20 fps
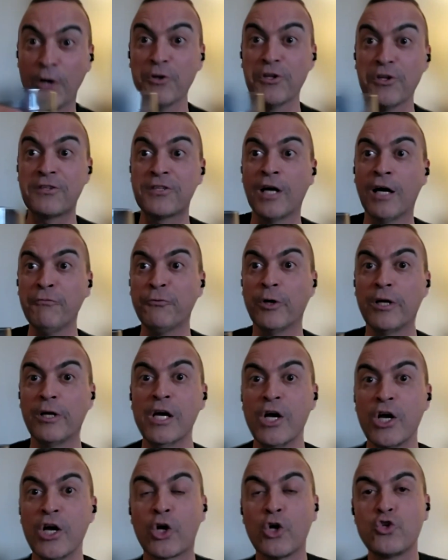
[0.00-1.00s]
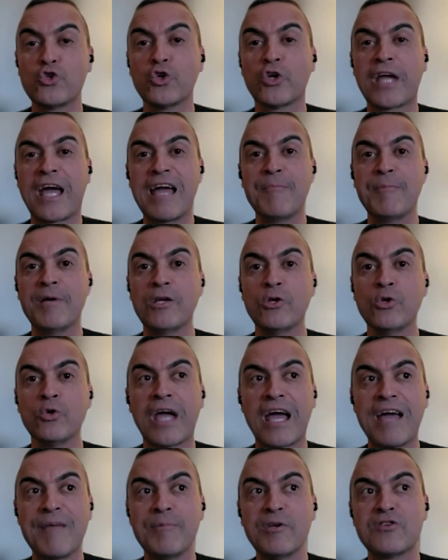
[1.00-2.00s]
No, well, a tough one. Because you gave
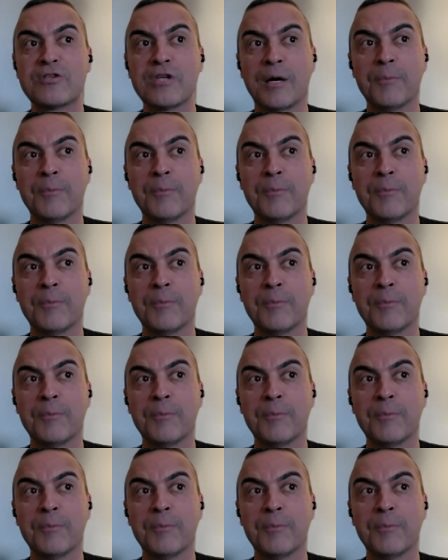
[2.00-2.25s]
me